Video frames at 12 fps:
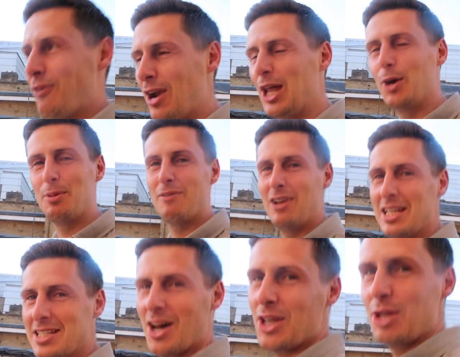for a little bit of a
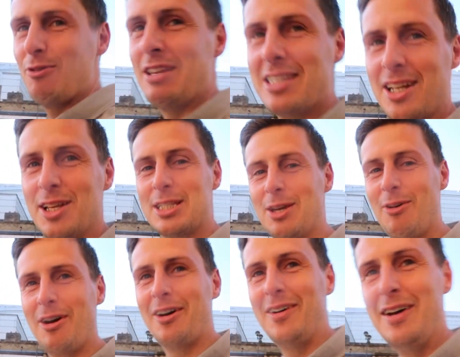lasagna incident, so
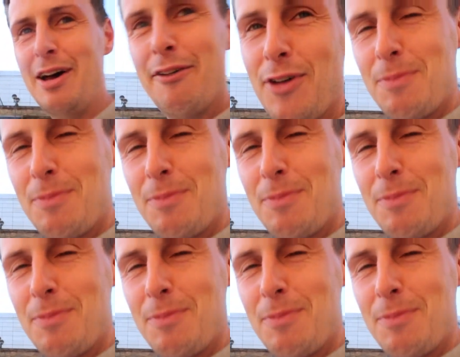uh, a